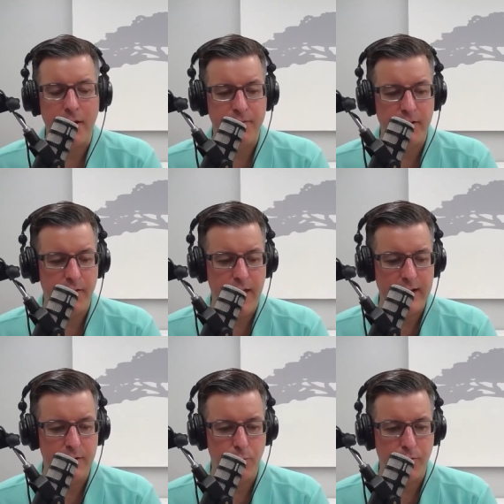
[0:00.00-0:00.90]
benefit of
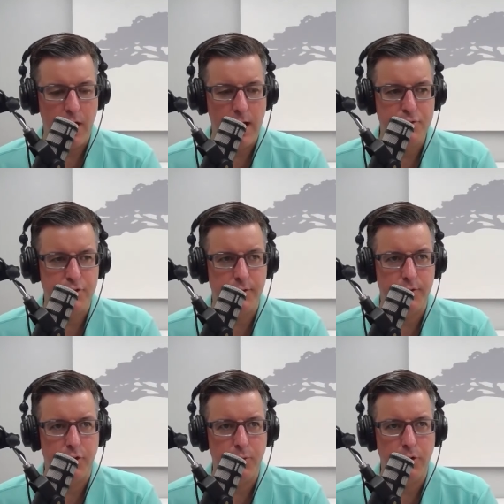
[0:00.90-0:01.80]
that is with
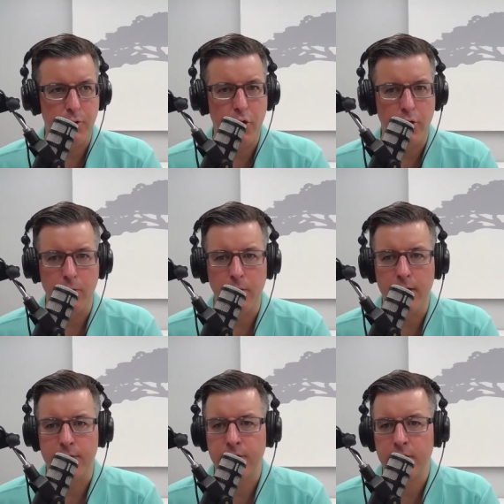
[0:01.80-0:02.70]
options, you, you know your
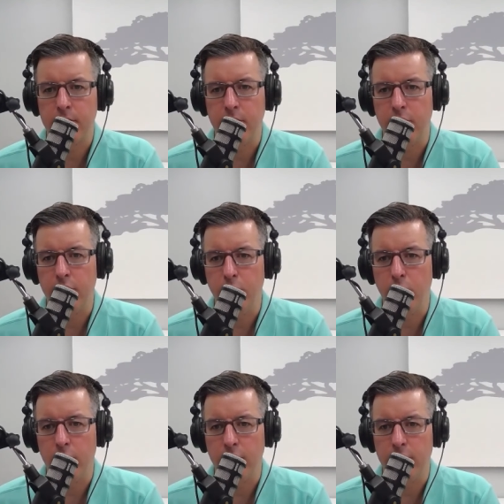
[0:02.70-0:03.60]
risk. You, you
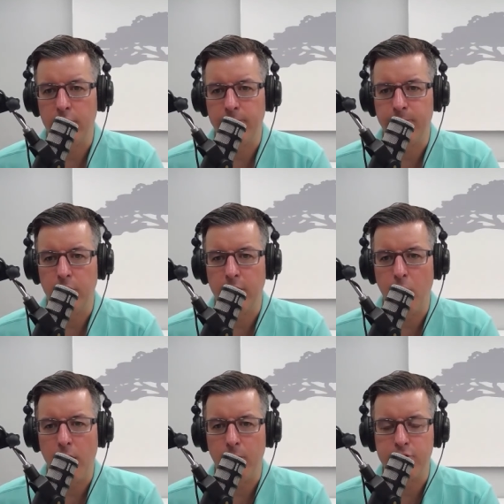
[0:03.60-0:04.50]
are, you're, you're fully
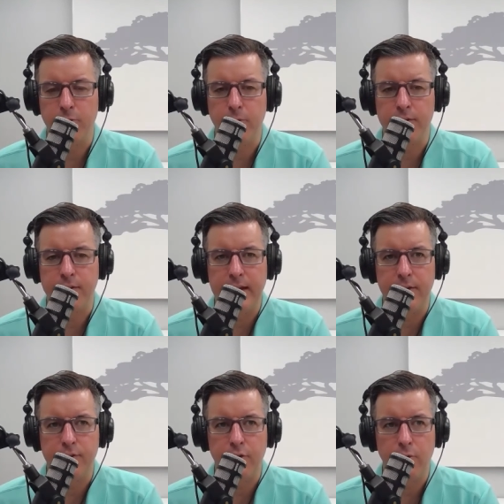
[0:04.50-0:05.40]
aware what your risk
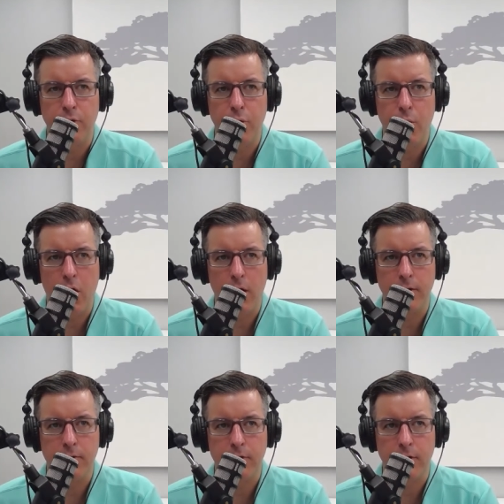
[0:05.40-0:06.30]
is. You, you
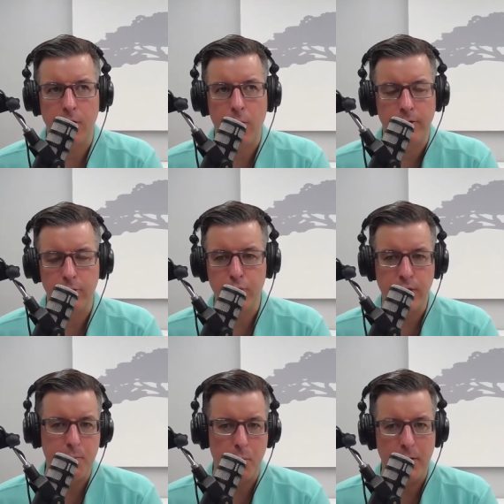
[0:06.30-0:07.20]
aren't uh, going to lose
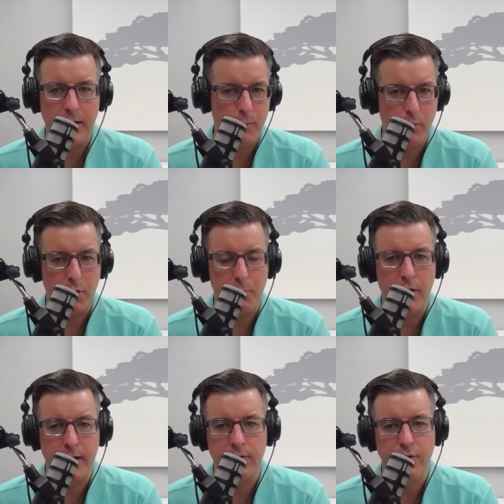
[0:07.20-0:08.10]
any more money than what you're
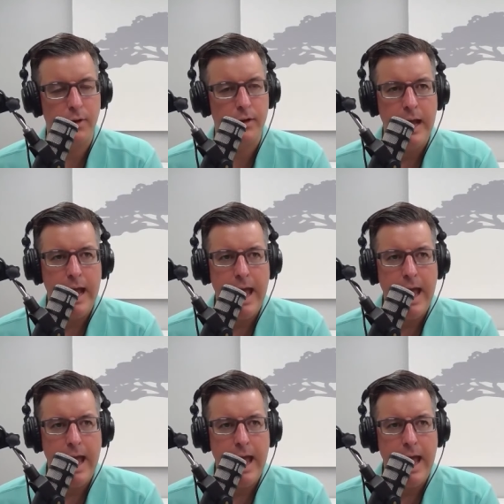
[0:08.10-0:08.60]
putting into it.